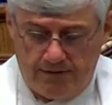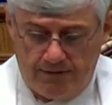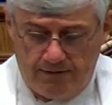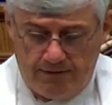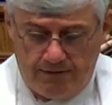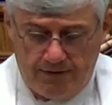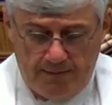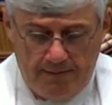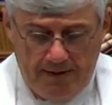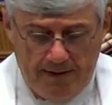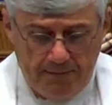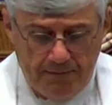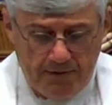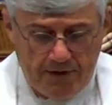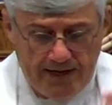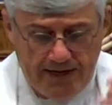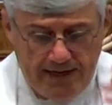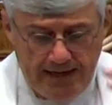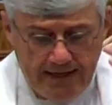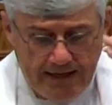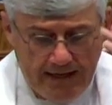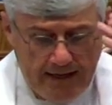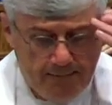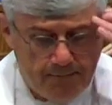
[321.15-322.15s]
The
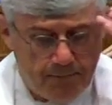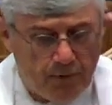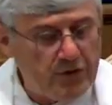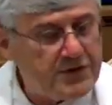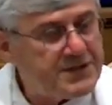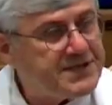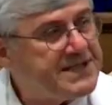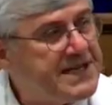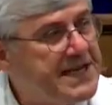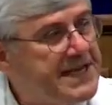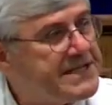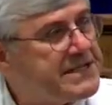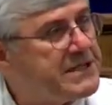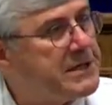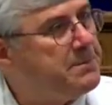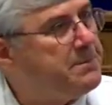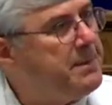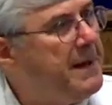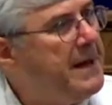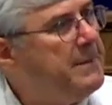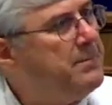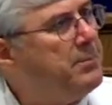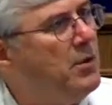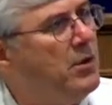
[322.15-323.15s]
memory persists. The
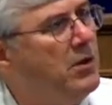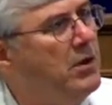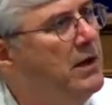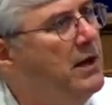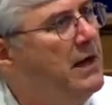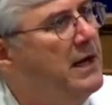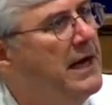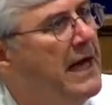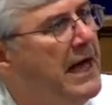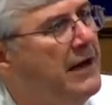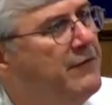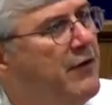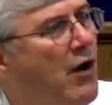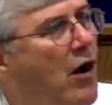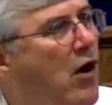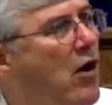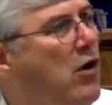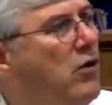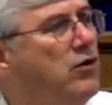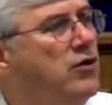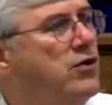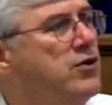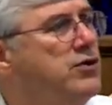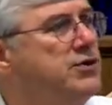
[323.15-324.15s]
people have
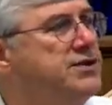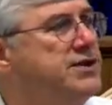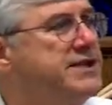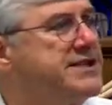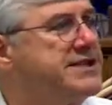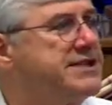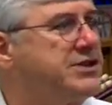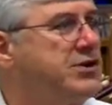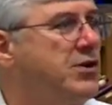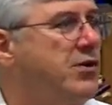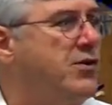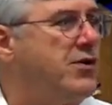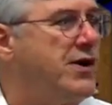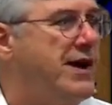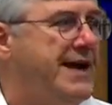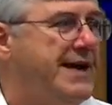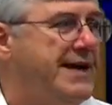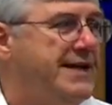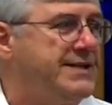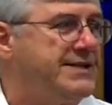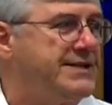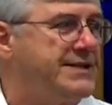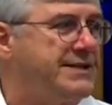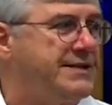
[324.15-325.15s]
all heard the
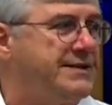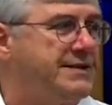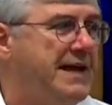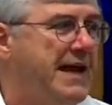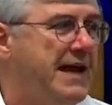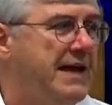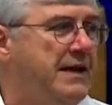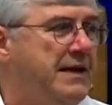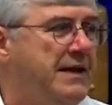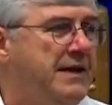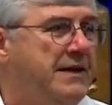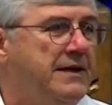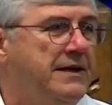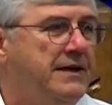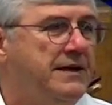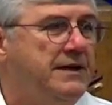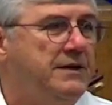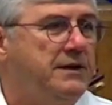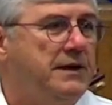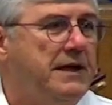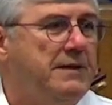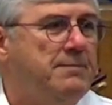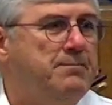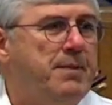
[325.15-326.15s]
stories.
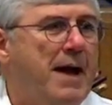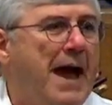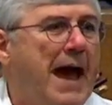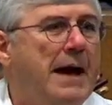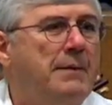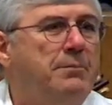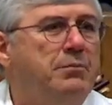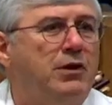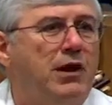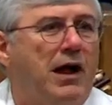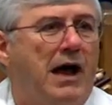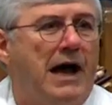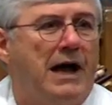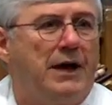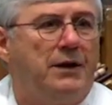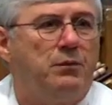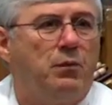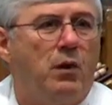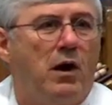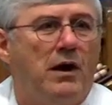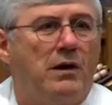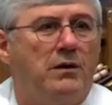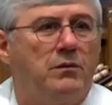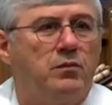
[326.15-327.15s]
In Babylon,
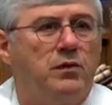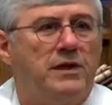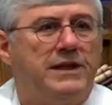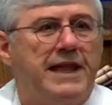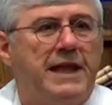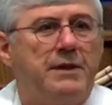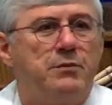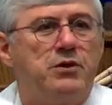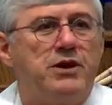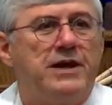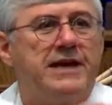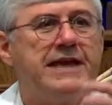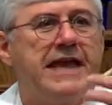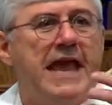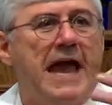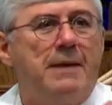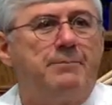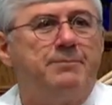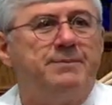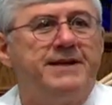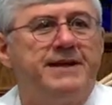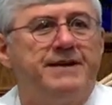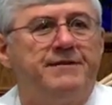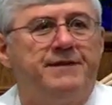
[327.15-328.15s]
while, when they were in
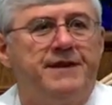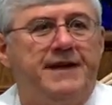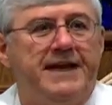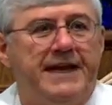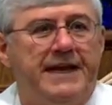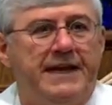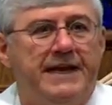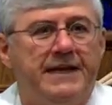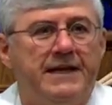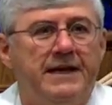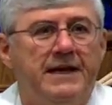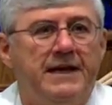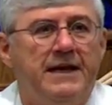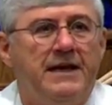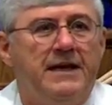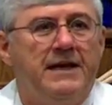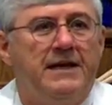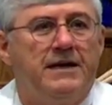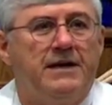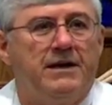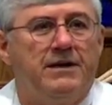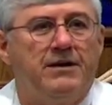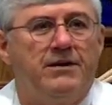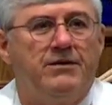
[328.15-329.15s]
captivity,
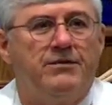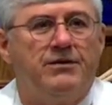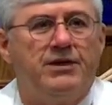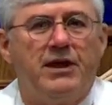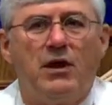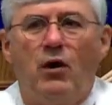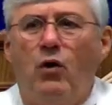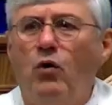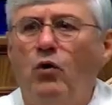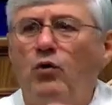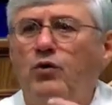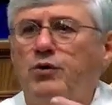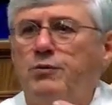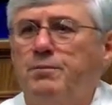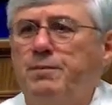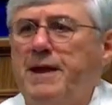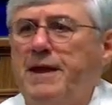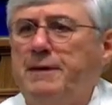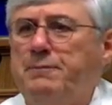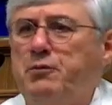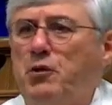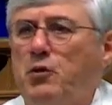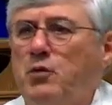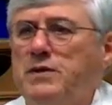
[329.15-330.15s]
uh, the older
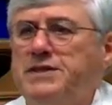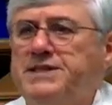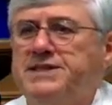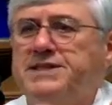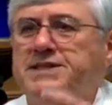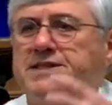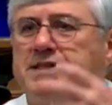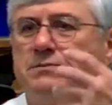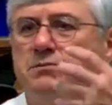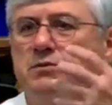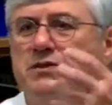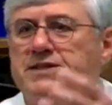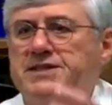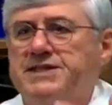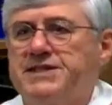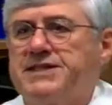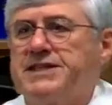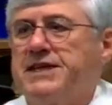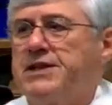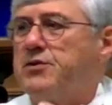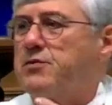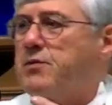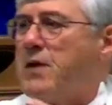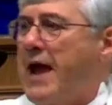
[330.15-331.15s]
people would, would
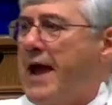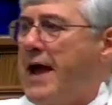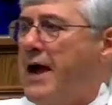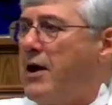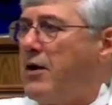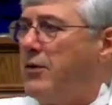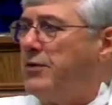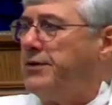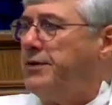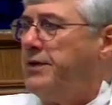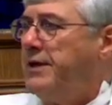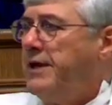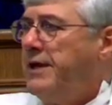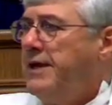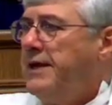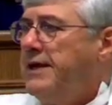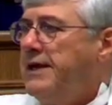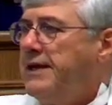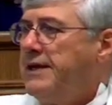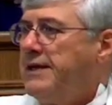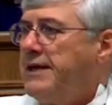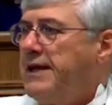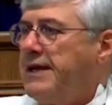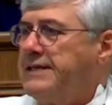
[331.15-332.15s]
sit around
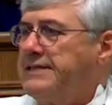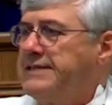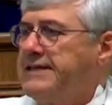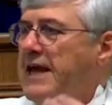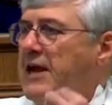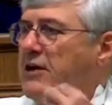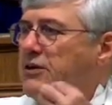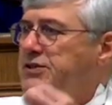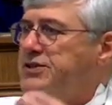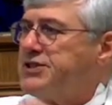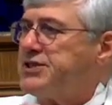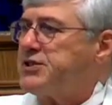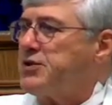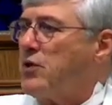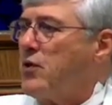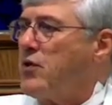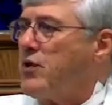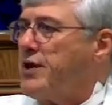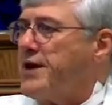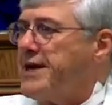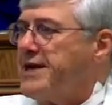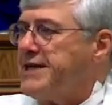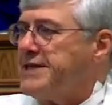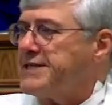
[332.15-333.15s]
and tell
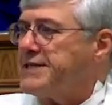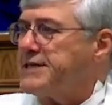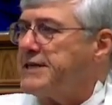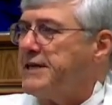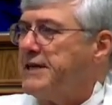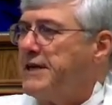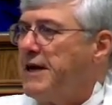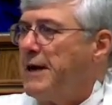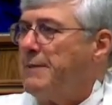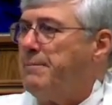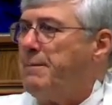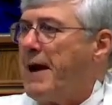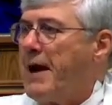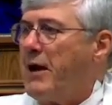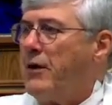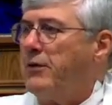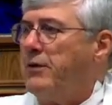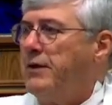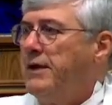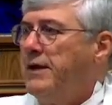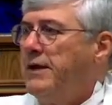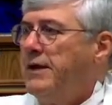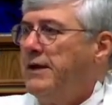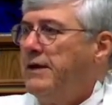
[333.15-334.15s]
stories
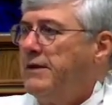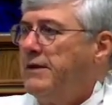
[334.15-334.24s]
about